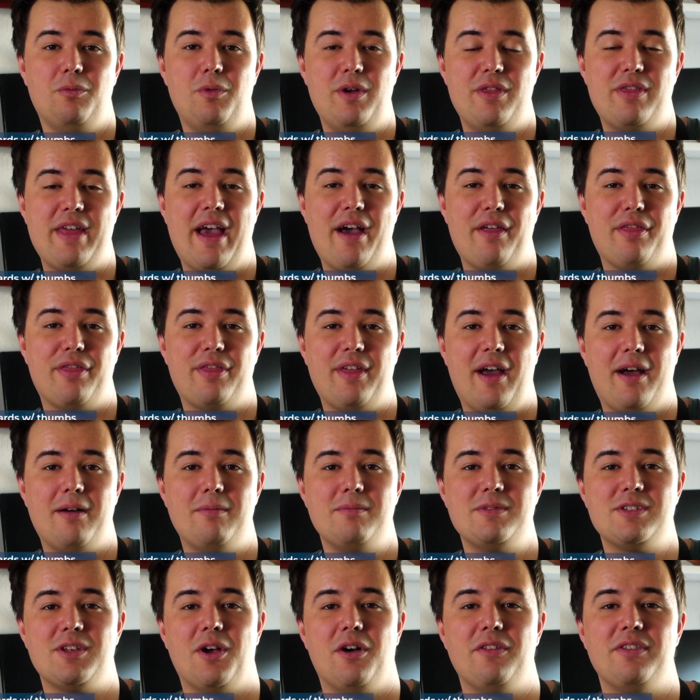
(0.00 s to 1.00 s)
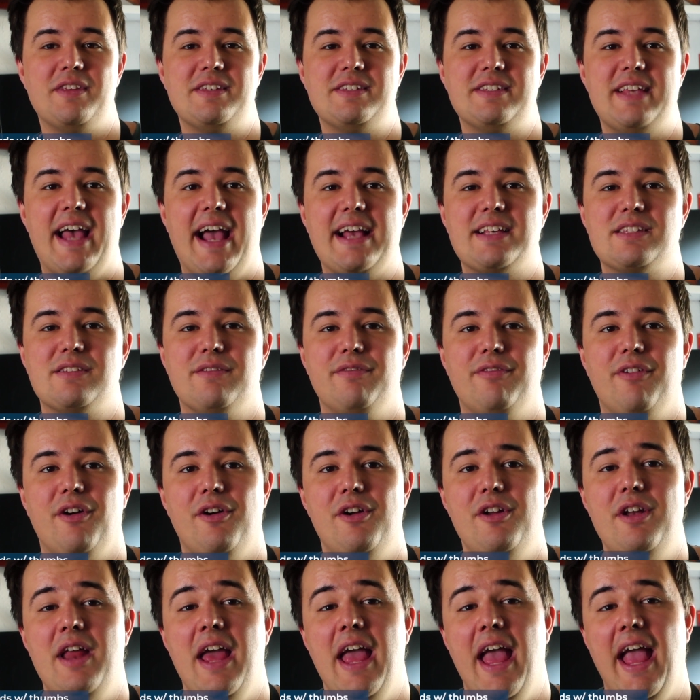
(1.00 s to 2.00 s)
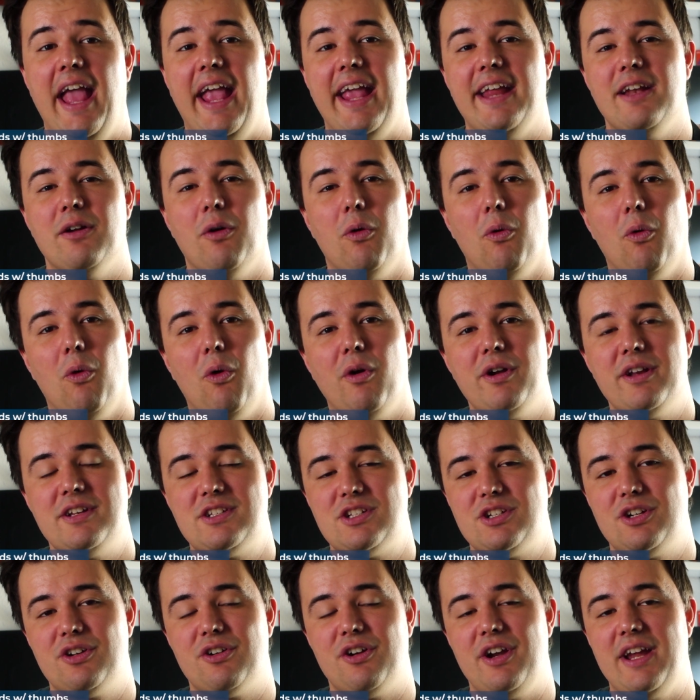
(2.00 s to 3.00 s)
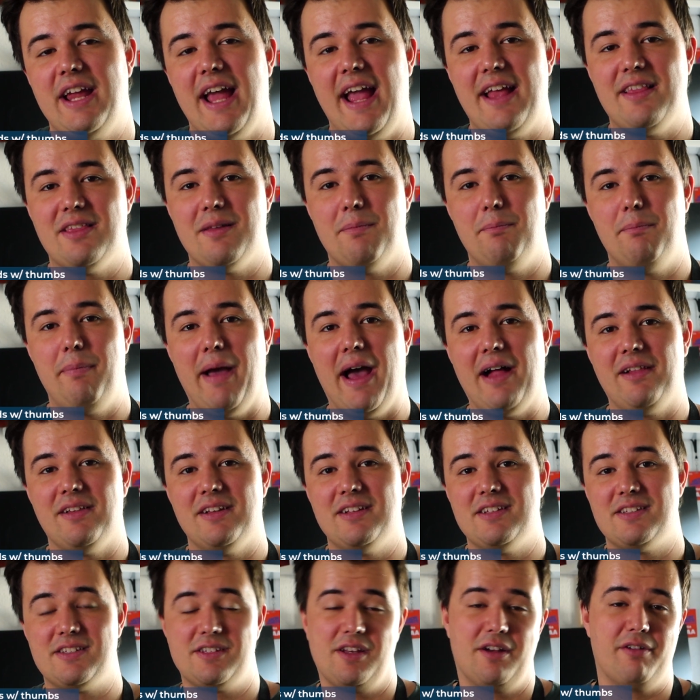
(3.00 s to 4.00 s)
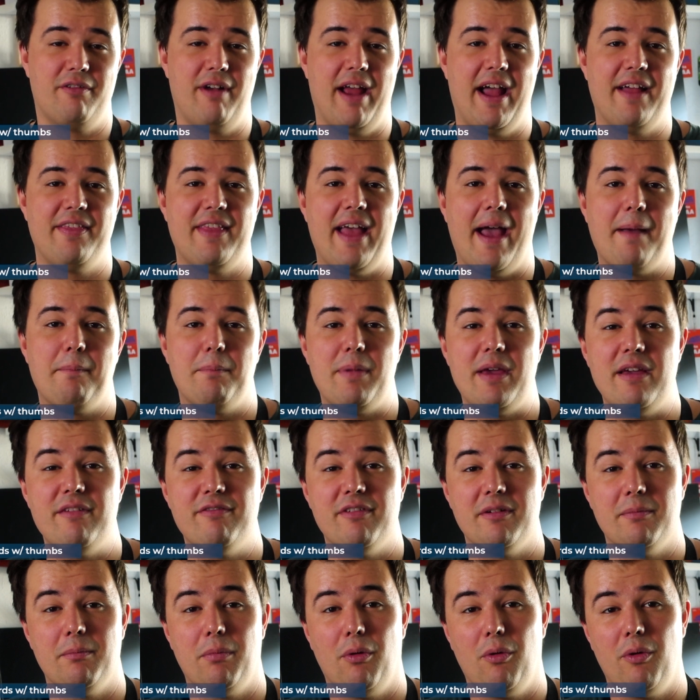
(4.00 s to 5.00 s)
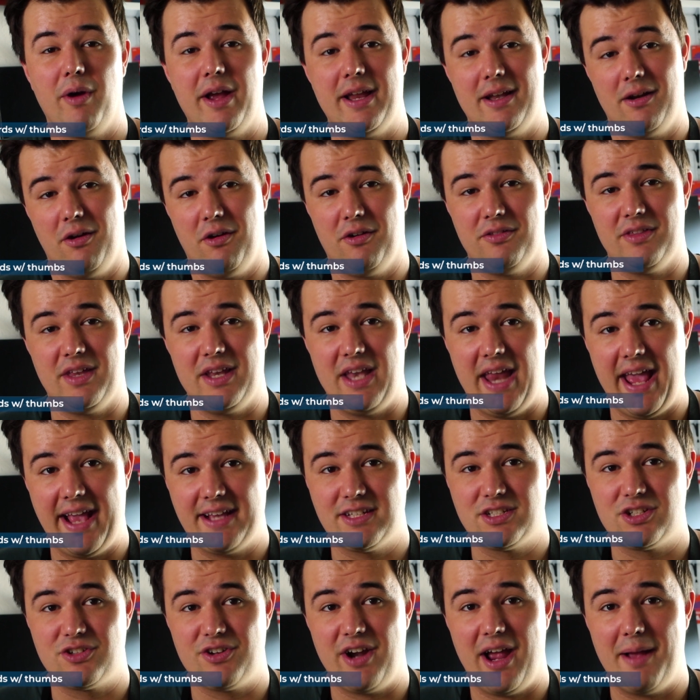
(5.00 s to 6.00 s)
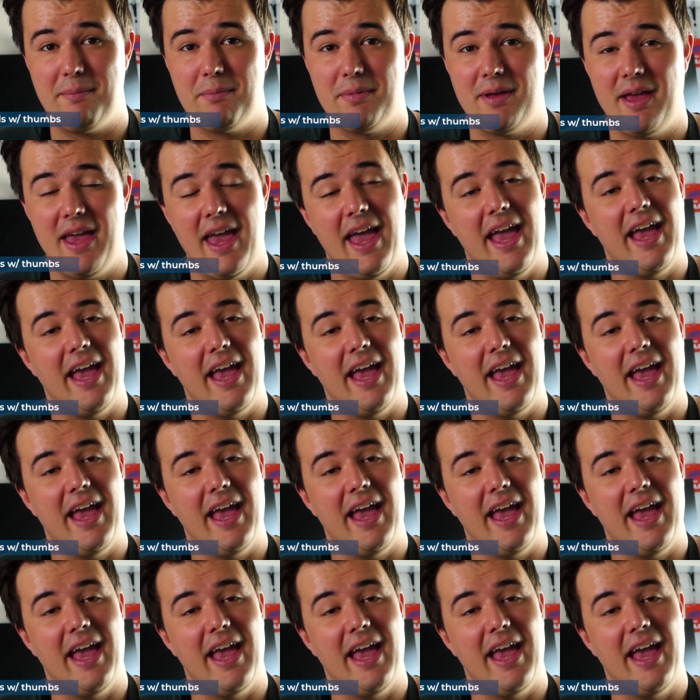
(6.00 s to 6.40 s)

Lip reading: with our thumbs on the saxophone in order to create the balance around that pivot point on the neck strap.